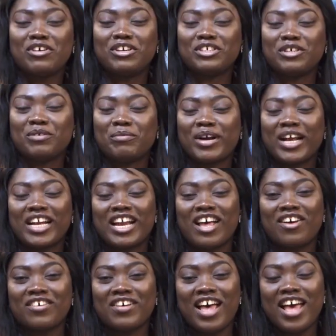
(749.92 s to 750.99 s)
go on a short break
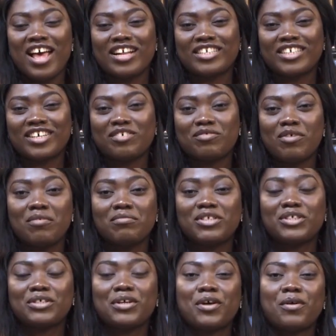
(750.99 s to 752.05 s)
now, and when we
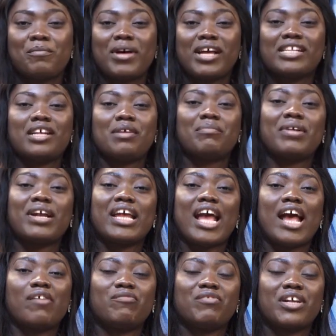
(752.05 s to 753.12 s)
do come back, Daybreak
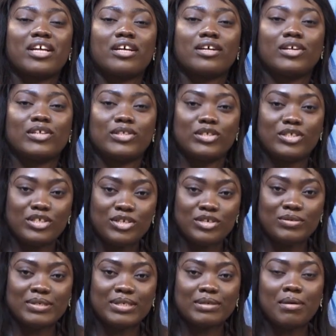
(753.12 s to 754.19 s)
Africa
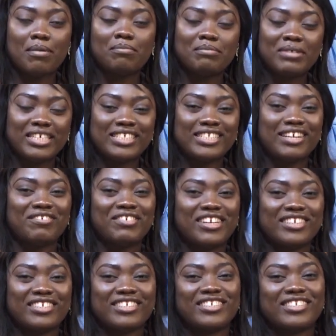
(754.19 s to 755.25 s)
continues. Please stay with
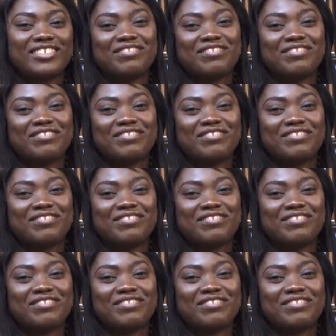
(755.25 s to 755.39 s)
us.